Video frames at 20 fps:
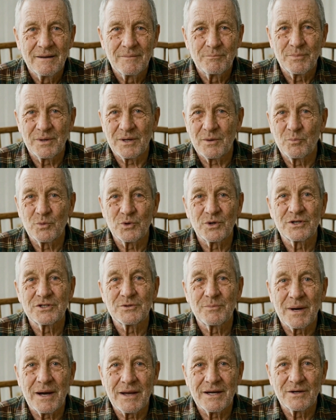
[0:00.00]
but it works
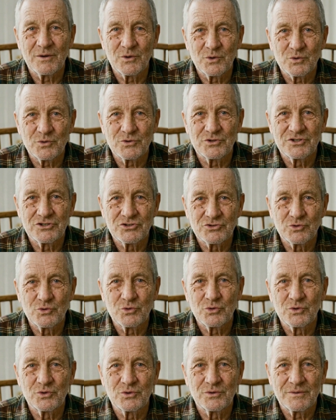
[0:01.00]
by the oldest
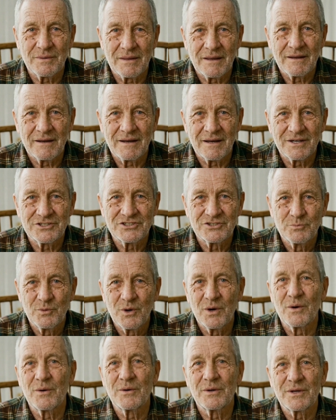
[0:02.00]
rule. A
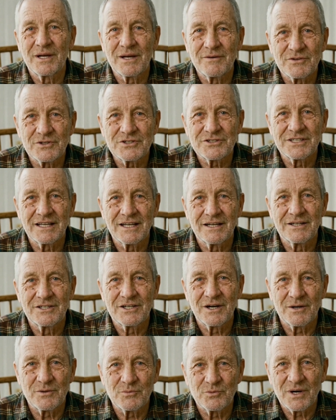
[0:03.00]
small, clever thing
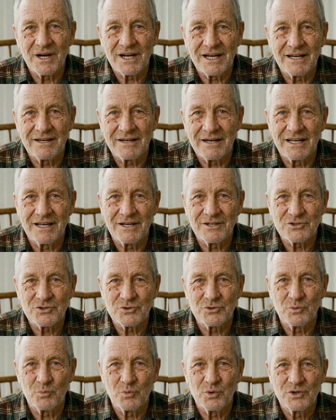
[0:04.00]
done right can
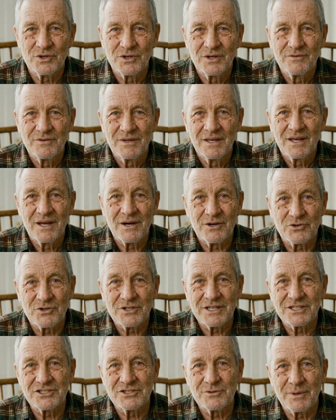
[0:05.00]
do the work of
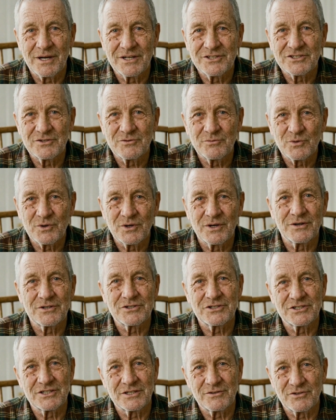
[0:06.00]
100 expensive
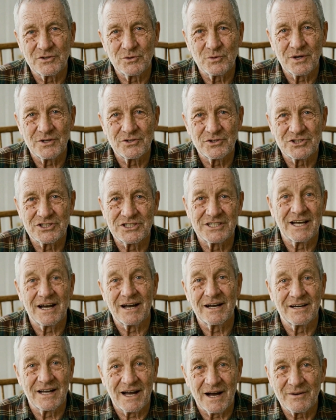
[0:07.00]
ones if you
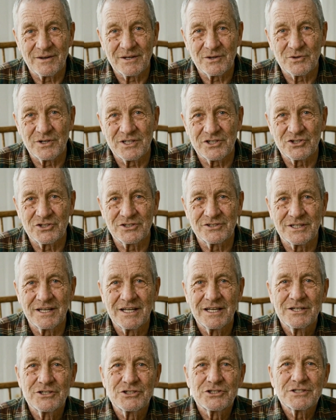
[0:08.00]
understand how the creature
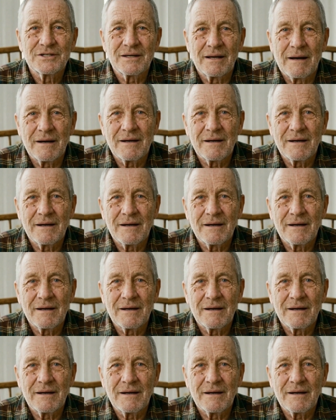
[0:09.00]
thinks.